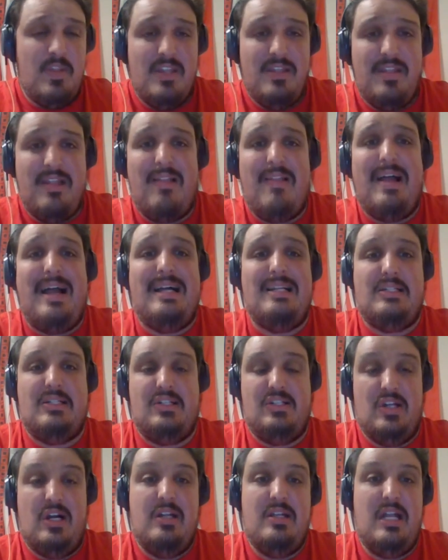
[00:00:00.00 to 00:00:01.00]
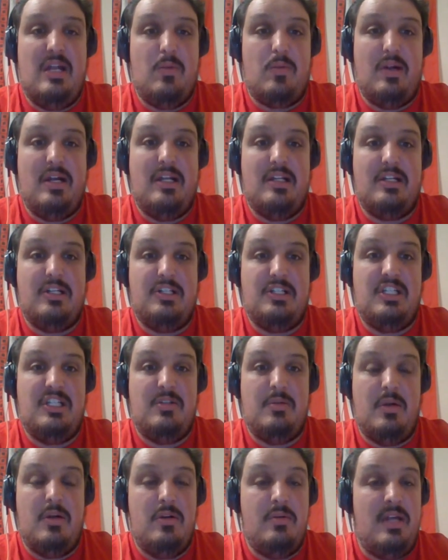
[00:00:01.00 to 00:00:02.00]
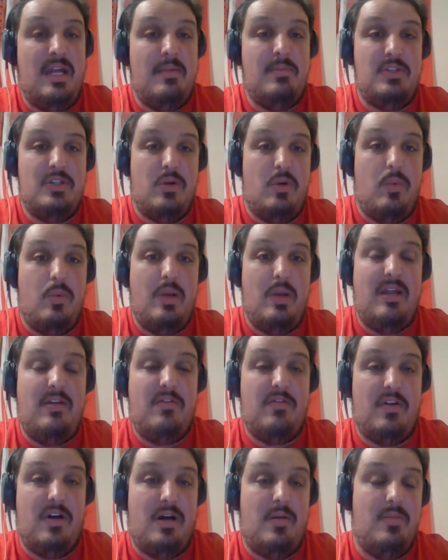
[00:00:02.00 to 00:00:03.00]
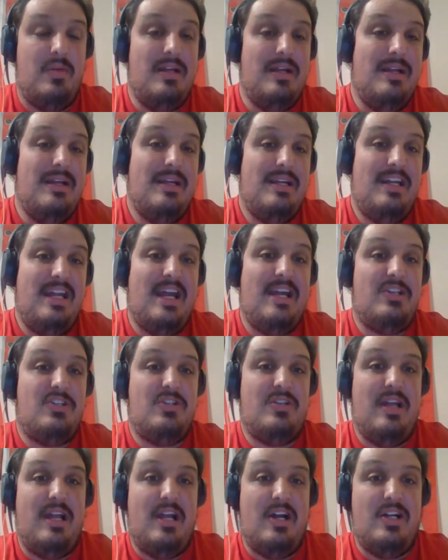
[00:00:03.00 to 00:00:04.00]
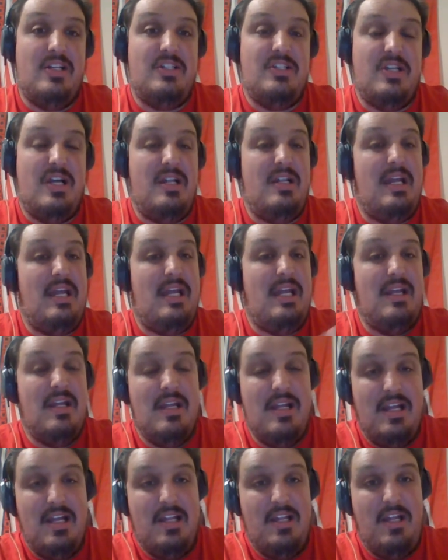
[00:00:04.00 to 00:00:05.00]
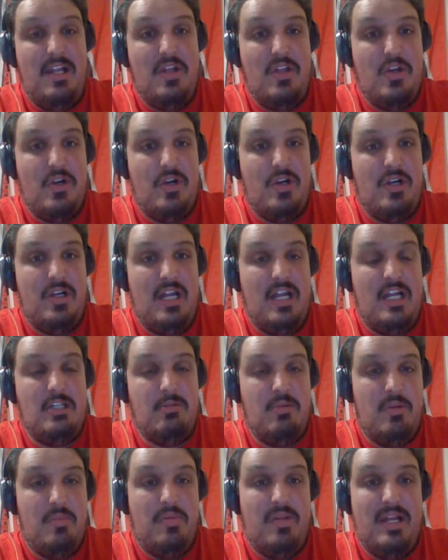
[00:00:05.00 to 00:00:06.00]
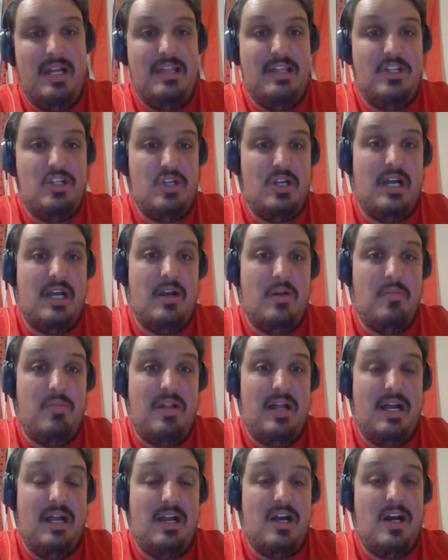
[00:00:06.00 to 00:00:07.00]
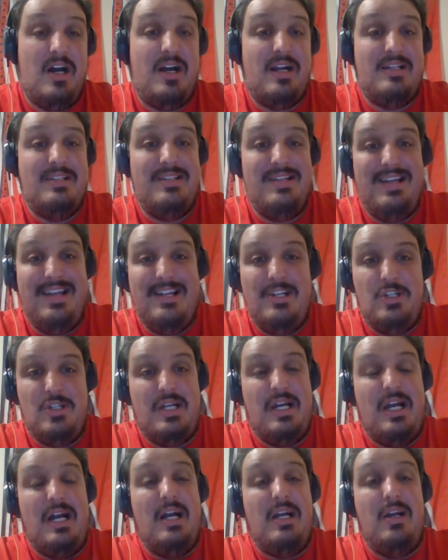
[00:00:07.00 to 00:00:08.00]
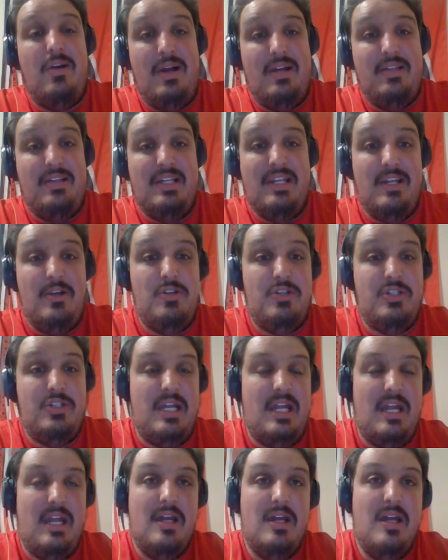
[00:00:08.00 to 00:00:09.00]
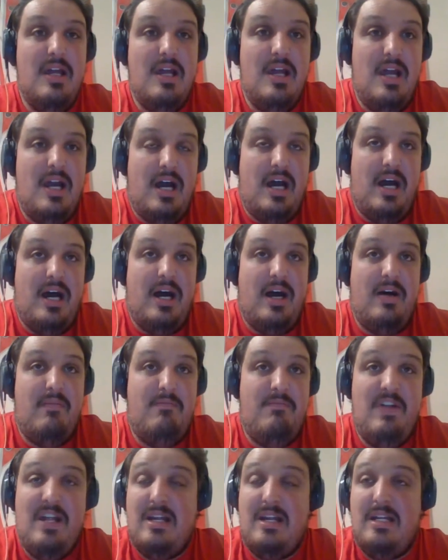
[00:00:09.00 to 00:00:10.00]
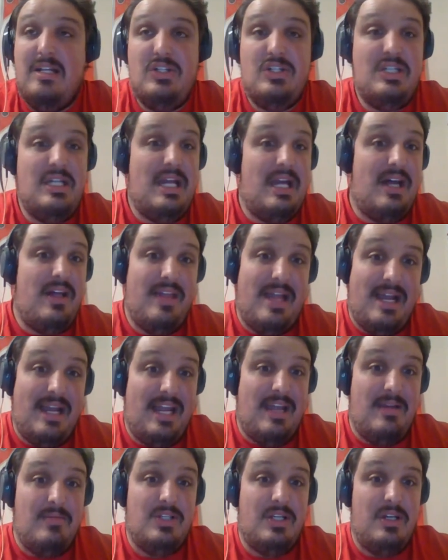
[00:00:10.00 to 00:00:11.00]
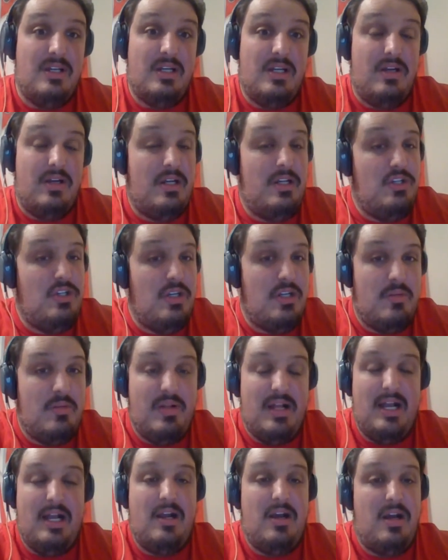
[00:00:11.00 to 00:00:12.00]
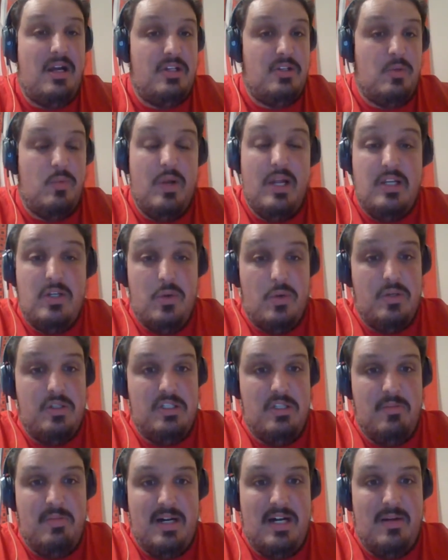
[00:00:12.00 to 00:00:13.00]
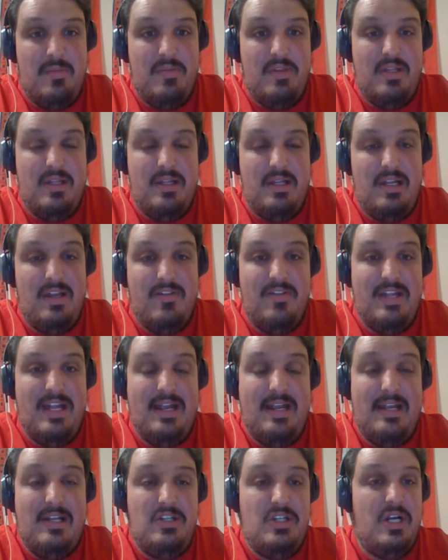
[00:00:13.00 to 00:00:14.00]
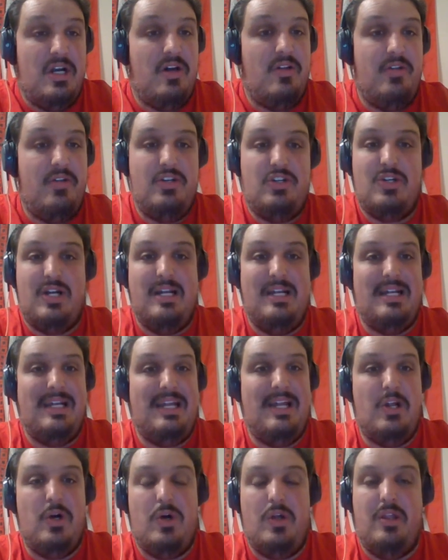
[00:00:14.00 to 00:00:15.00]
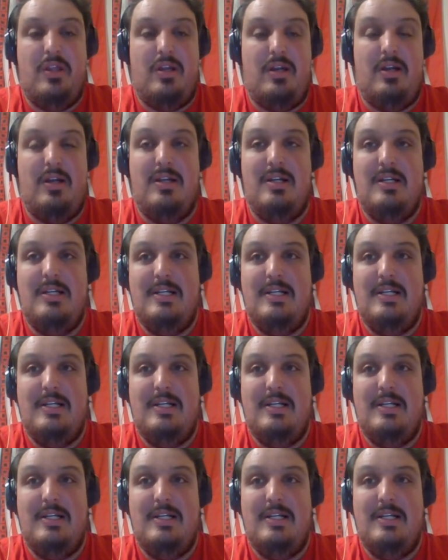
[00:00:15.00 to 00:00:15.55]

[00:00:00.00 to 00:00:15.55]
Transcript: the last Sunday regular season home game. So a week from yesterday on Sunday, you know, the Hurricanes will be playing the Chicago Blackhawks in Chicago at the U C. Uh, very interesting how that game is going to go, because, you know, the Blackhawks are way towards the bottom of the, you know, the N H L. They're trying to get all their,